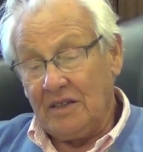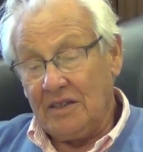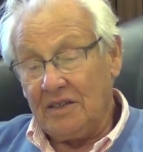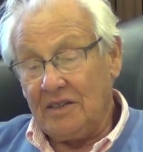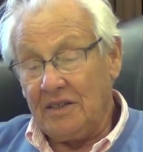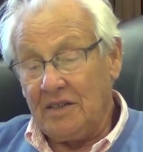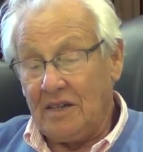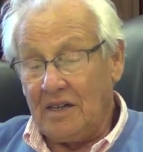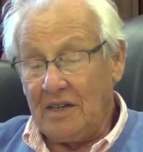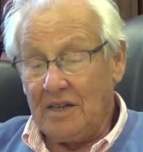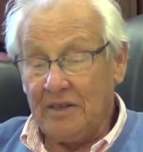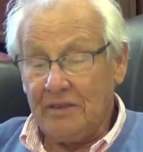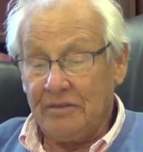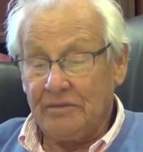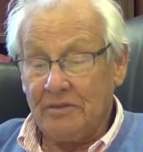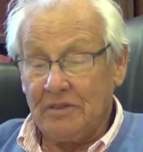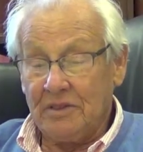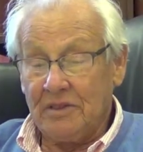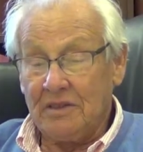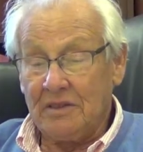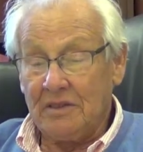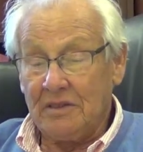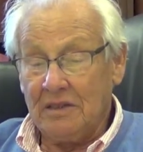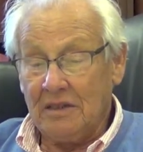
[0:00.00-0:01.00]

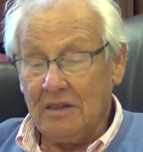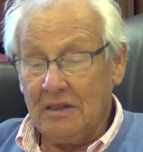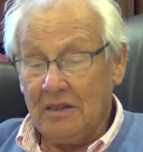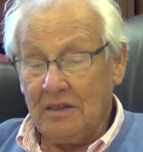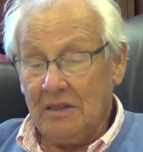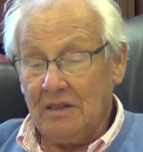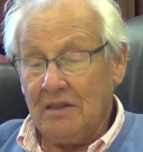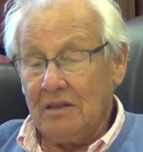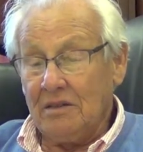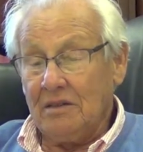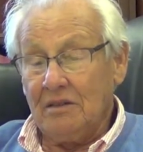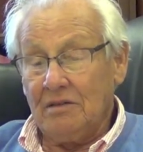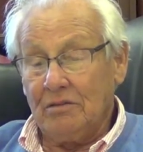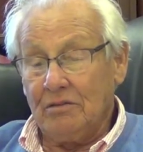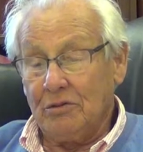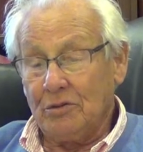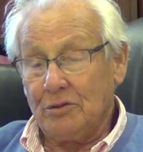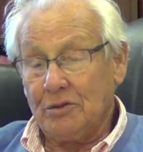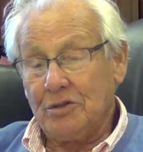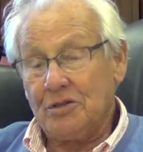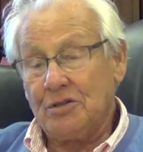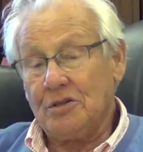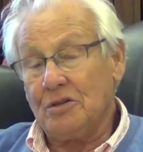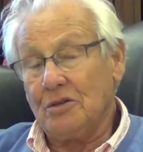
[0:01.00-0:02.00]
arrived in
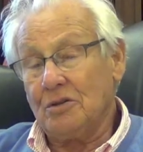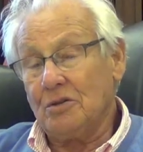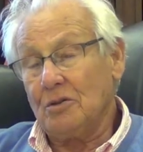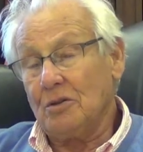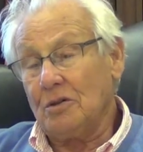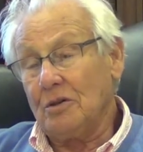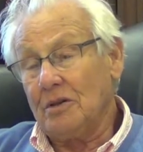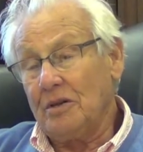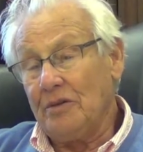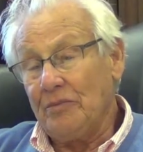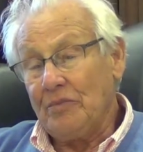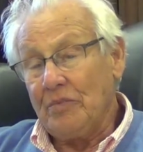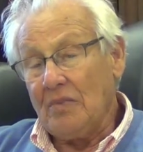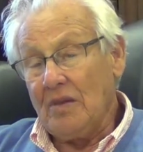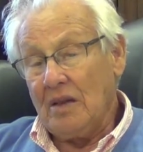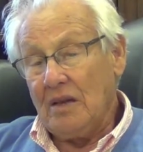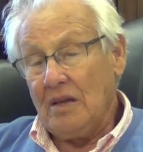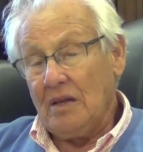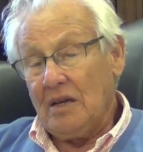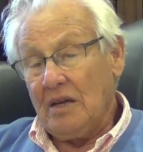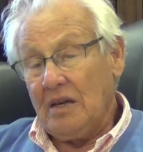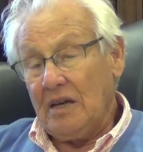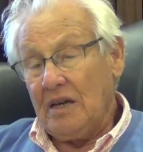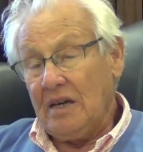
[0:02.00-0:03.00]
Woods Hole.
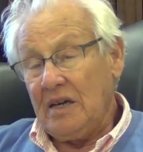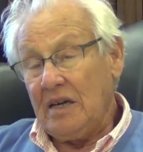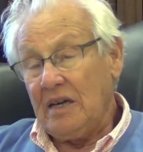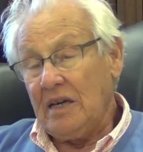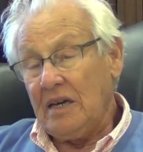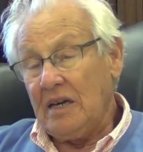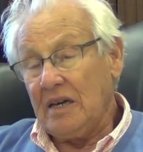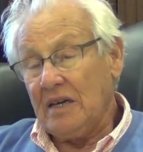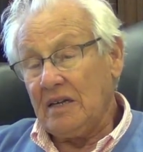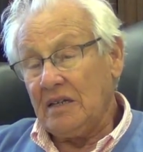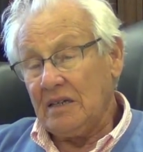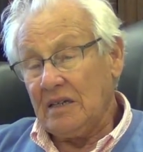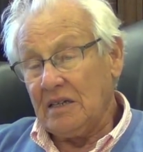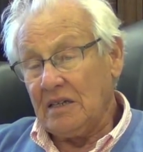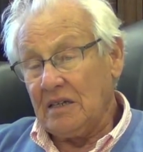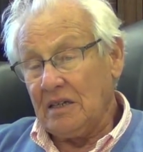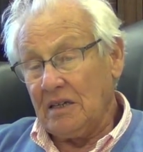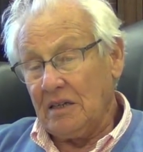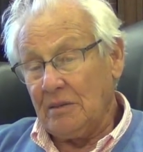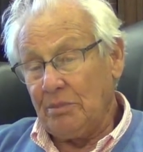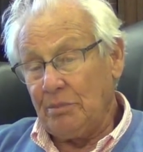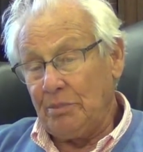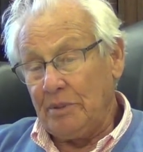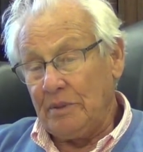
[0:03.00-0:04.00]
He ended
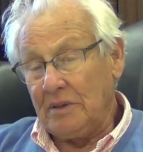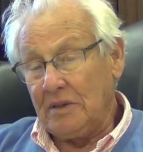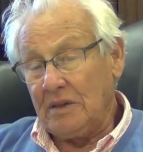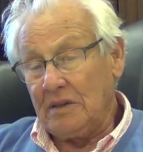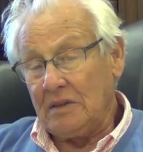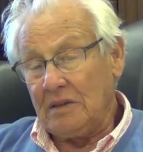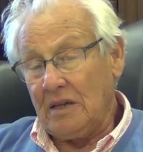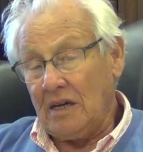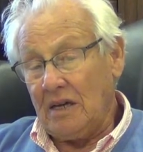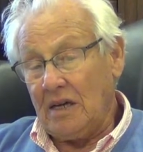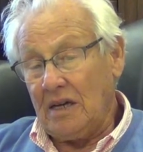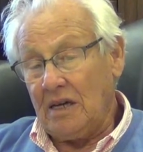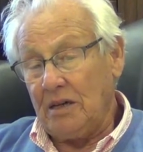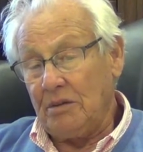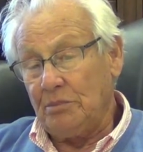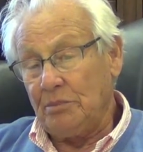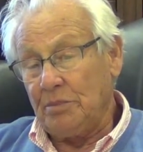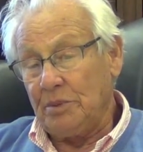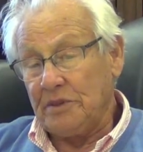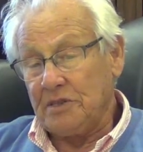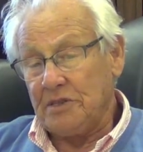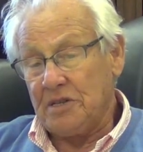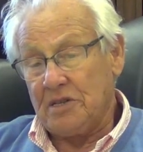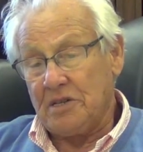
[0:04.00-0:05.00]
up in
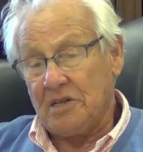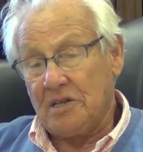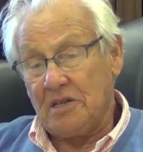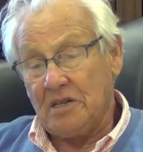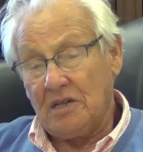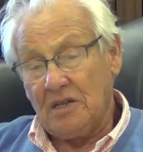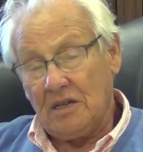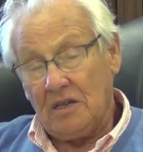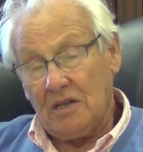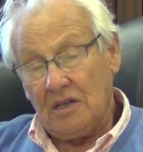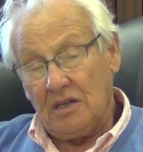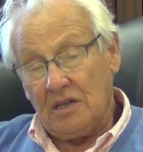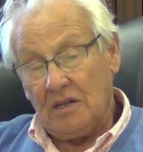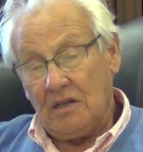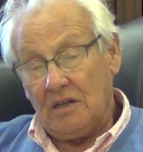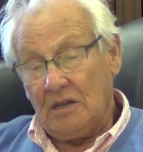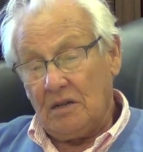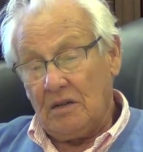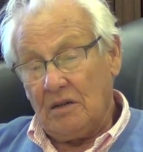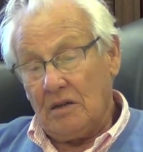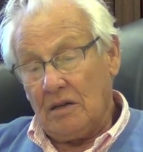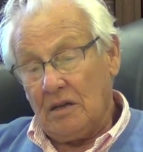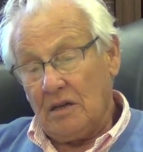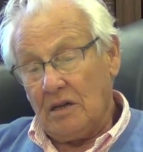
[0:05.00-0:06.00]
Albus
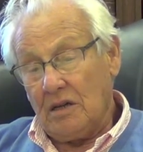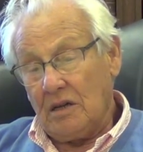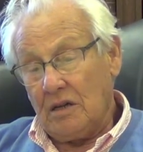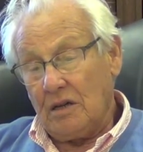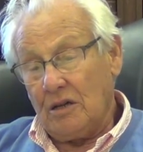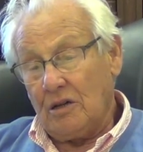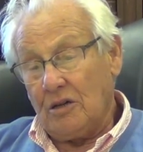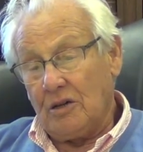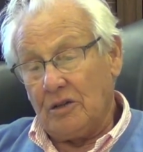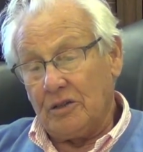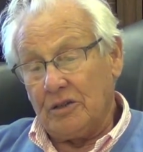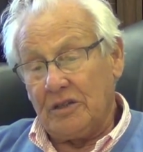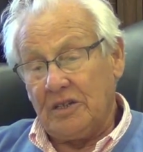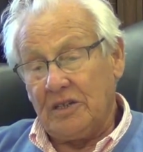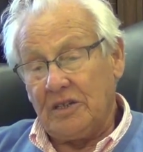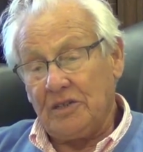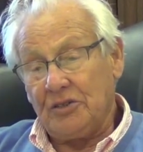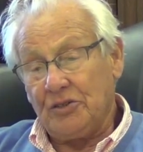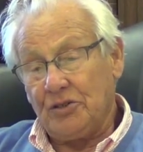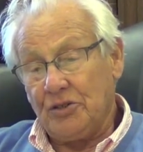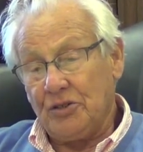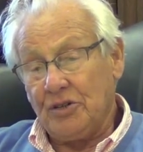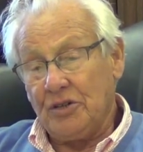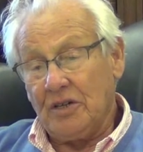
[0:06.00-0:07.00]

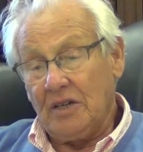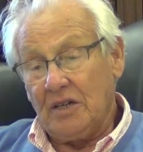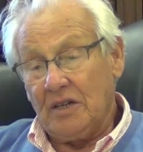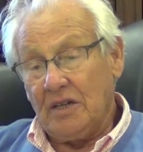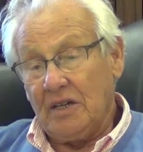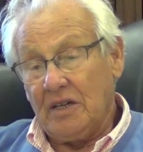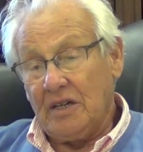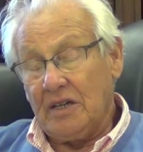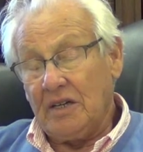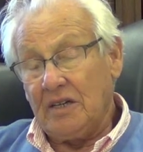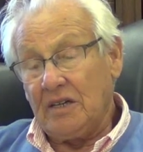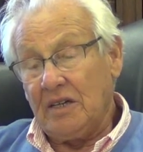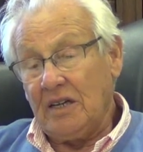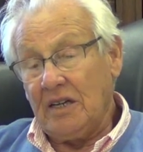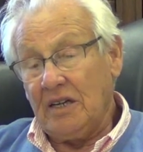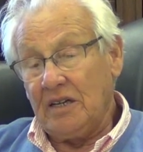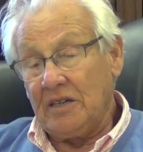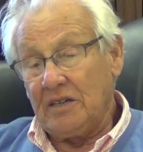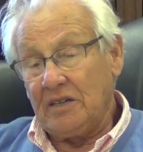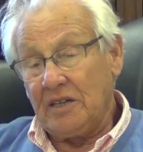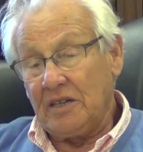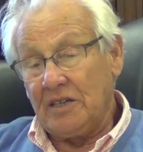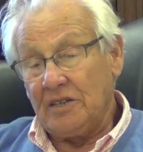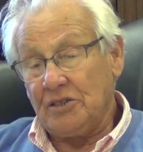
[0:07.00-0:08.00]
Cottage and he
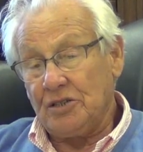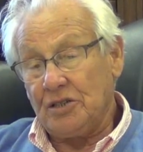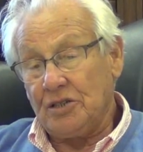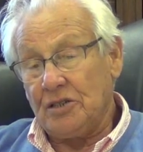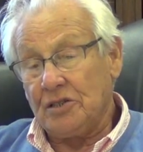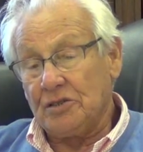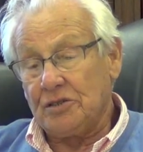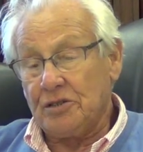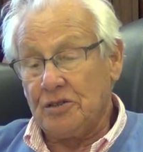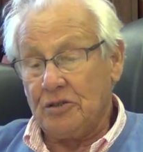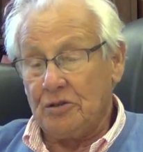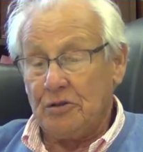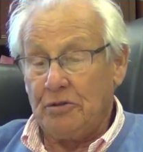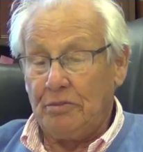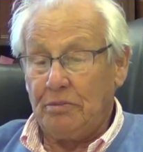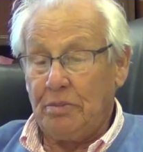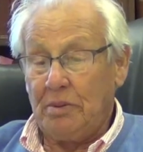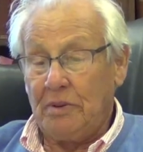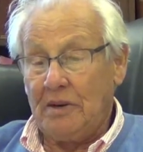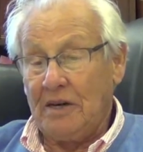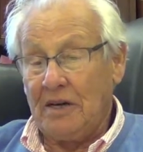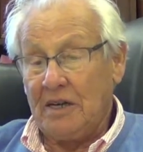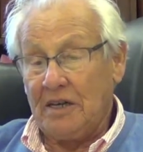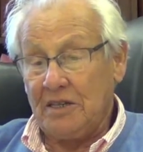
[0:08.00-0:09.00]
arranged a
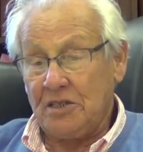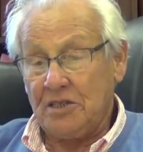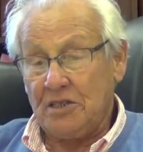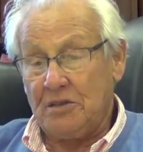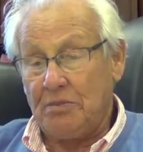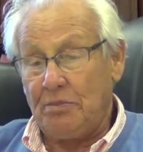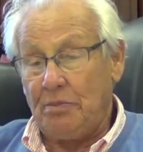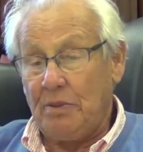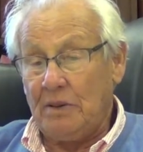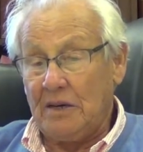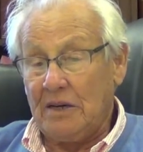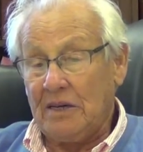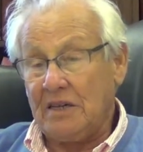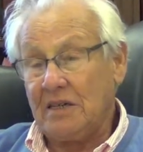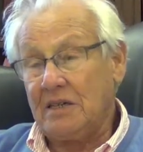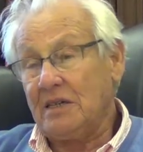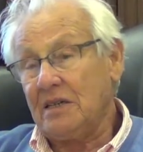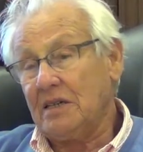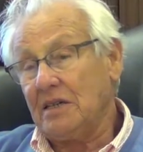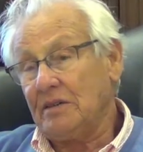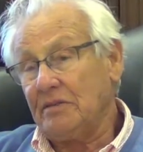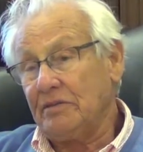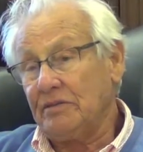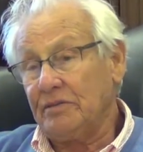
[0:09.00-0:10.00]
surprise
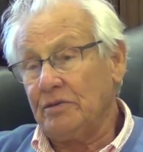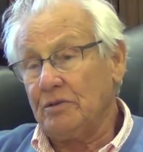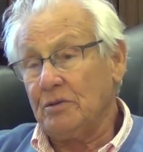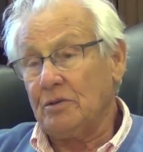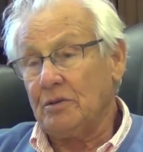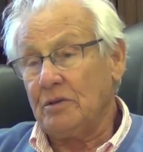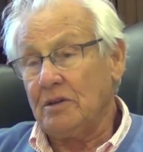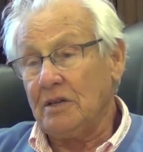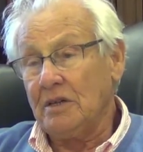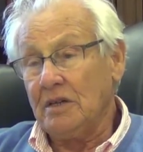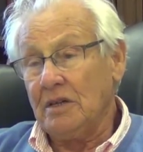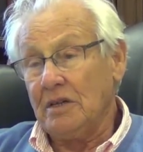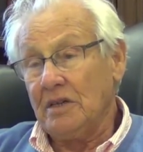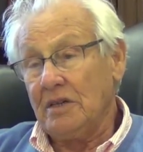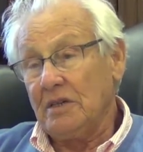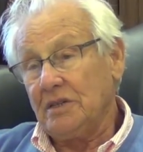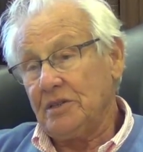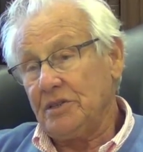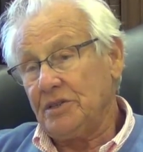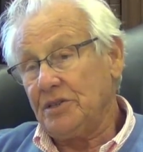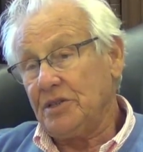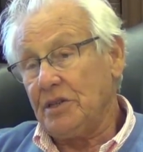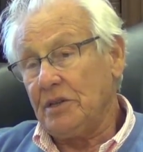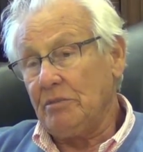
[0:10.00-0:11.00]
party for
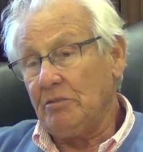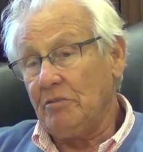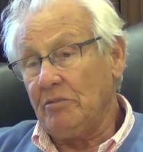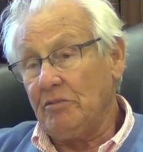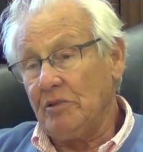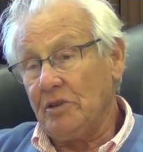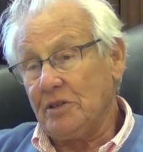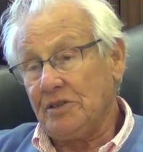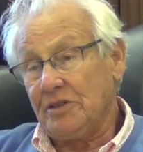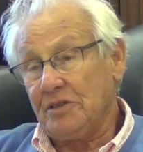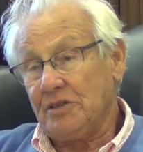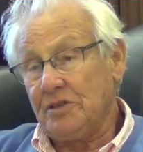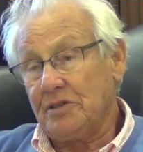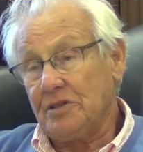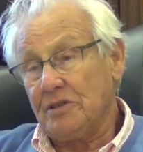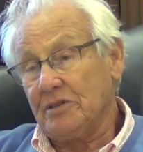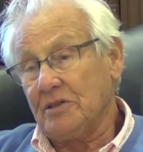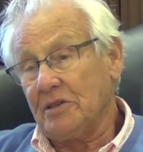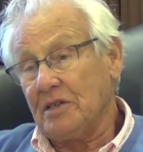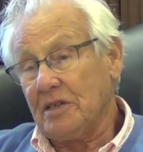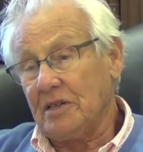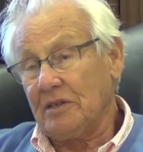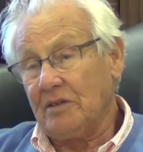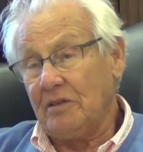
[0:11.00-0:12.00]
Jim
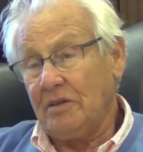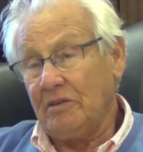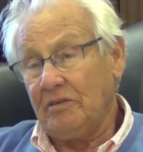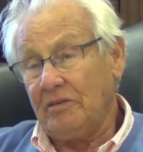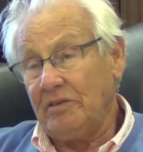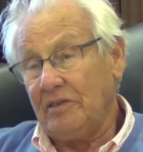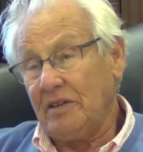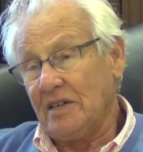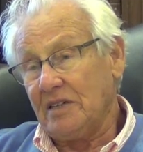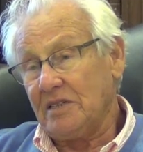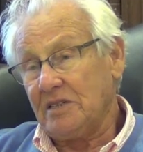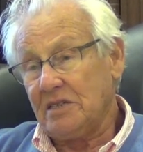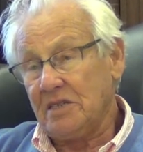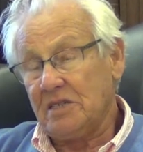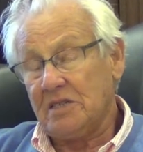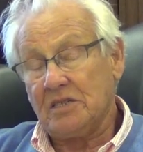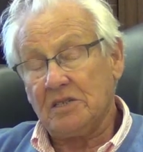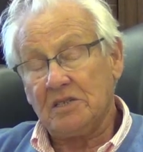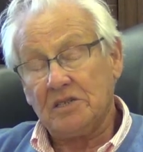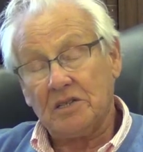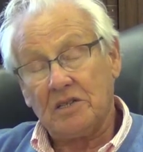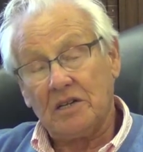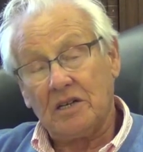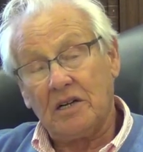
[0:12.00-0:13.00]
Watson and
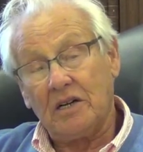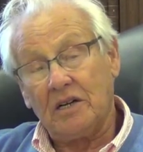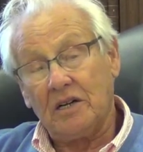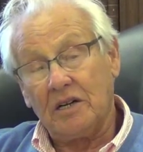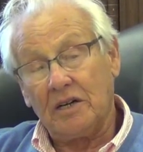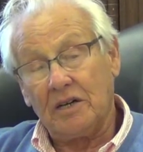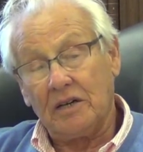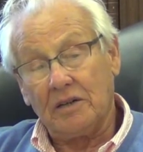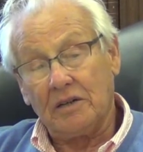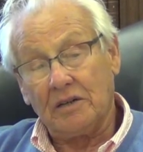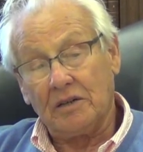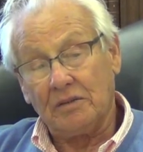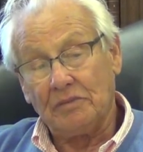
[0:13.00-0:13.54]
Francis Crick.